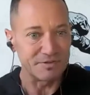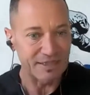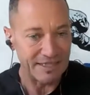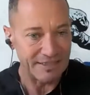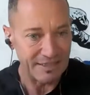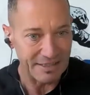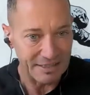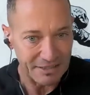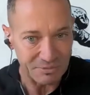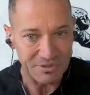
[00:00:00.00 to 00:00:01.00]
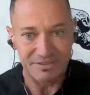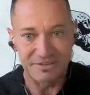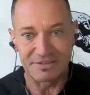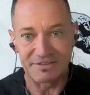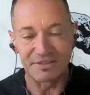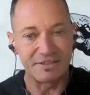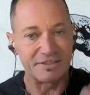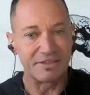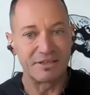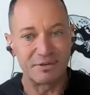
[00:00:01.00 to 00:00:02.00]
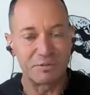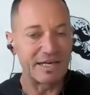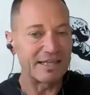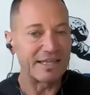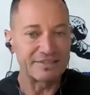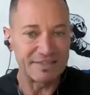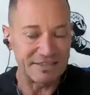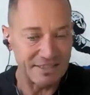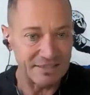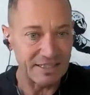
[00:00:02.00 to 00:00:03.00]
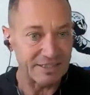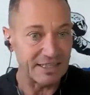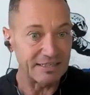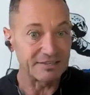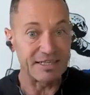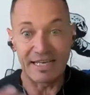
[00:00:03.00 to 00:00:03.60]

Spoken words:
and increases wellness and things like that.